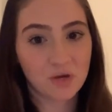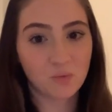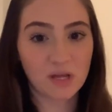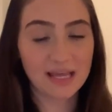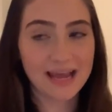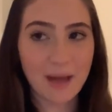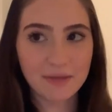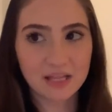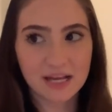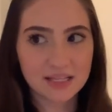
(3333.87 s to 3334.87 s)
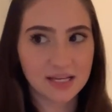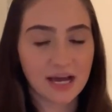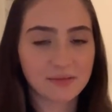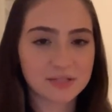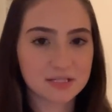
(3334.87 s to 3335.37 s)
What like happened like
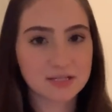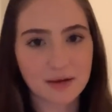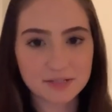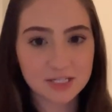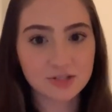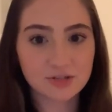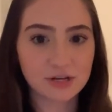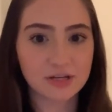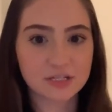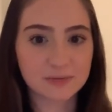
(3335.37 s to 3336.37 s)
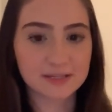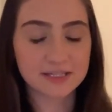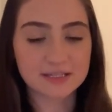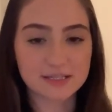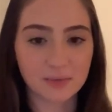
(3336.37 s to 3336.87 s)
I was actually trying to explain
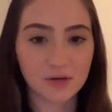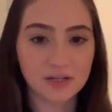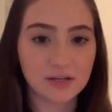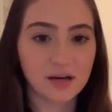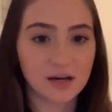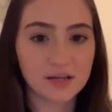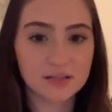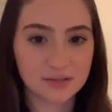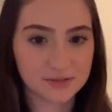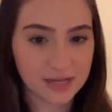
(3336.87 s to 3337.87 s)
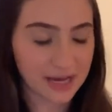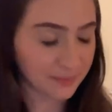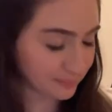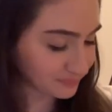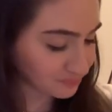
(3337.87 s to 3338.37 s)
this to someone the other
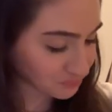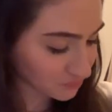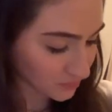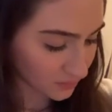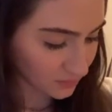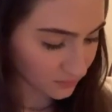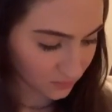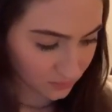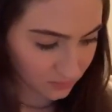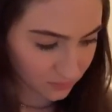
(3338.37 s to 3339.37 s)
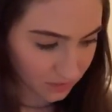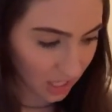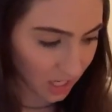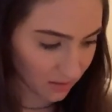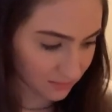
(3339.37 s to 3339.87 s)
day.
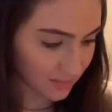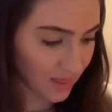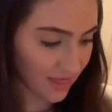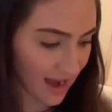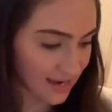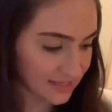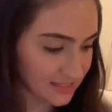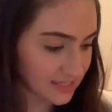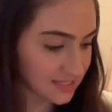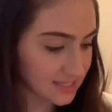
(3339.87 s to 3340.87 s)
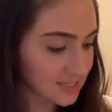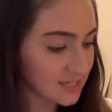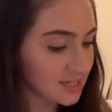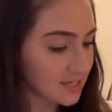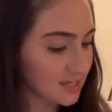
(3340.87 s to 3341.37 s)
That
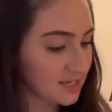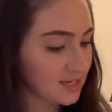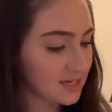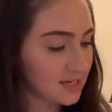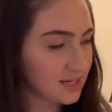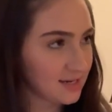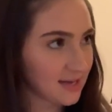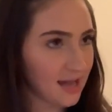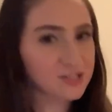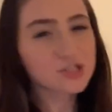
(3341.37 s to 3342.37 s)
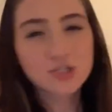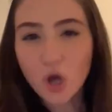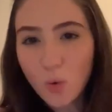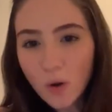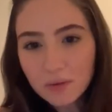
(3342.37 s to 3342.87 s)
I just
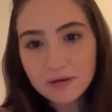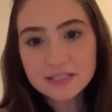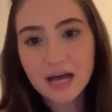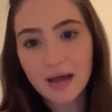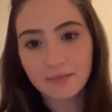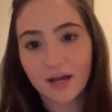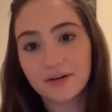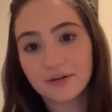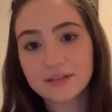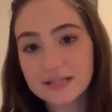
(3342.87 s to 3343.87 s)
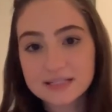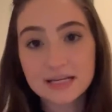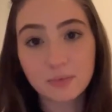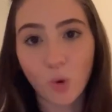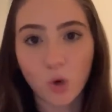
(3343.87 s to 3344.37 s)
don't want to put a timeline on things
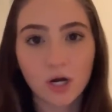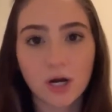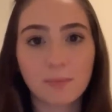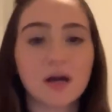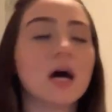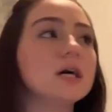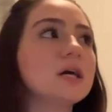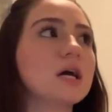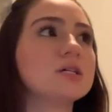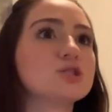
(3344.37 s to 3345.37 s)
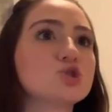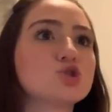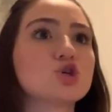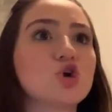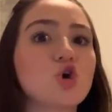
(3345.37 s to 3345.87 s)
anymore,
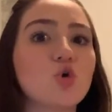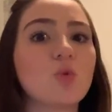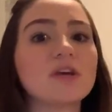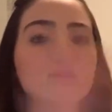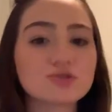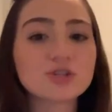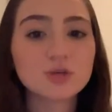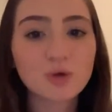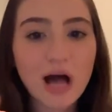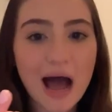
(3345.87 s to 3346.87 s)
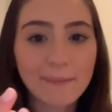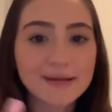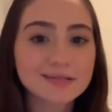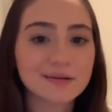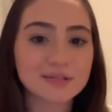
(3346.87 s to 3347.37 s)
because what usually will
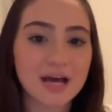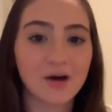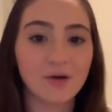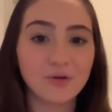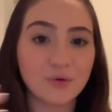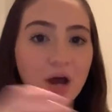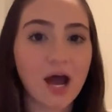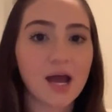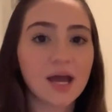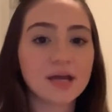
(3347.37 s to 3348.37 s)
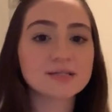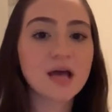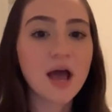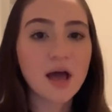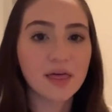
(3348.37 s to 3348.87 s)
happen is I'll tell you guys
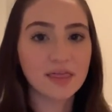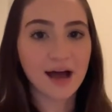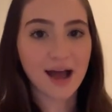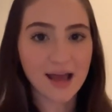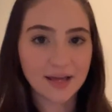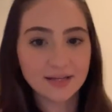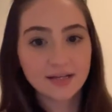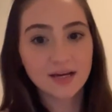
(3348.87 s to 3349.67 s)
that